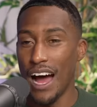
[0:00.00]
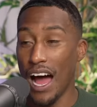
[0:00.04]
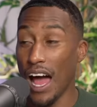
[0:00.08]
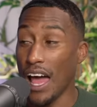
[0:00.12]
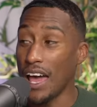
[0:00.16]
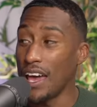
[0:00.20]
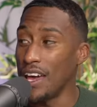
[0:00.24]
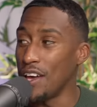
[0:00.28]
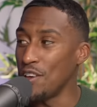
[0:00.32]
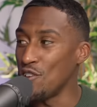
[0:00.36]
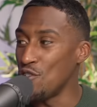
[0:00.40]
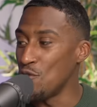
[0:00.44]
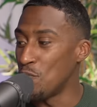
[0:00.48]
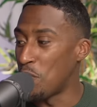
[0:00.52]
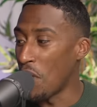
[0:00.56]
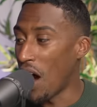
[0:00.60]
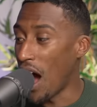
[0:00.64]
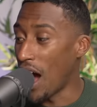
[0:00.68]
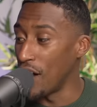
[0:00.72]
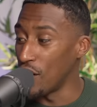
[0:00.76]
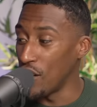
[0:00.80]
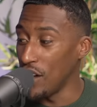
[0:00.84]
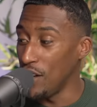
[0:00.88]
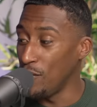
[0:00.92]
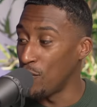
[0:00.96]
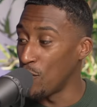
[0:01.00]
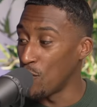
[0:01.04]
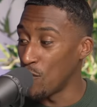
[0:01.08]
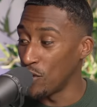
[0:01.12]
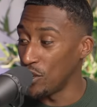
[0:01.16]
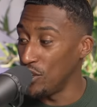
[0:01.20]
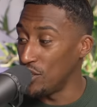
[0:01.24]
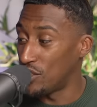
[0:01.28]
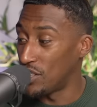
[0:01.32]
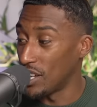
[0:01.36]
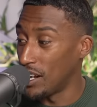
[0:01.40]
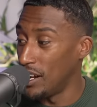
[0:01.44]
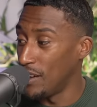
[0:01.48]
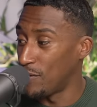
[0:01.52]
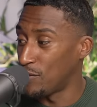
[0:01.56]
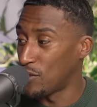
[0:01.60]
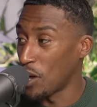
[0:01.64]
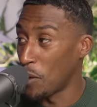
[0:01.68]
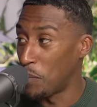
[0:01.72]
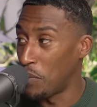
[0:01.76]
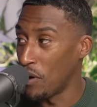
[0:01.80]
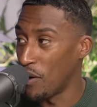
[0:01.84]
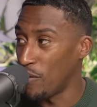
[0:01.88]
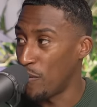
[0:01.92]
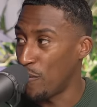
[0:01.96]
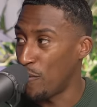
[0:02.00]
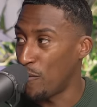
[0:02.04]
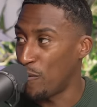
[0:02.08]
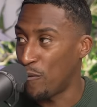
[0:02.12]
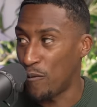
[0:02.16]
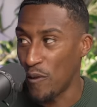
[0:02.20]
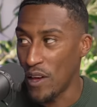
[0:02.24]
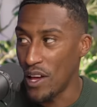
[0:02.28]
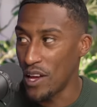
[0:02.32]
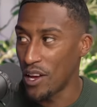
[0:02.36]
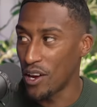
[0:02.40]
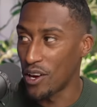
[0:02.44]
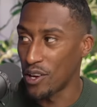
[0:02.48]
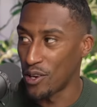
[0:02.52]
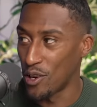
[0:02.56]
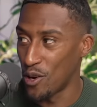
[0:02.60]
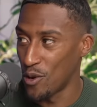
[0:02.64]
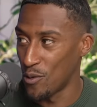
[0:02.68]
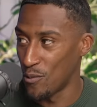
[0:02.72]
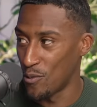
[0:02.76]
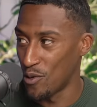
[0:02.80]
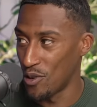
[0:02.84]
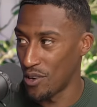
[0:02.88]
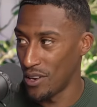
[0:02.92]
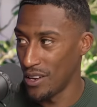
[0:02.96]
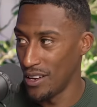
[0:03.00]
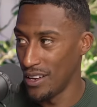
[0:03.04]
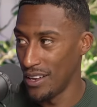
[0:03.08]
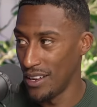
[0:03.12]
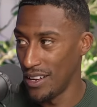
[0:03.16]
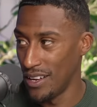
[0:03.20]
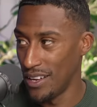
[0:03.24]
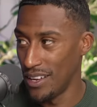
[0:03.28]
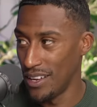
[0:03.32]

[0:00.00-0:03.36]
I hear you, but I don't even want you to lift up a finger no more. Do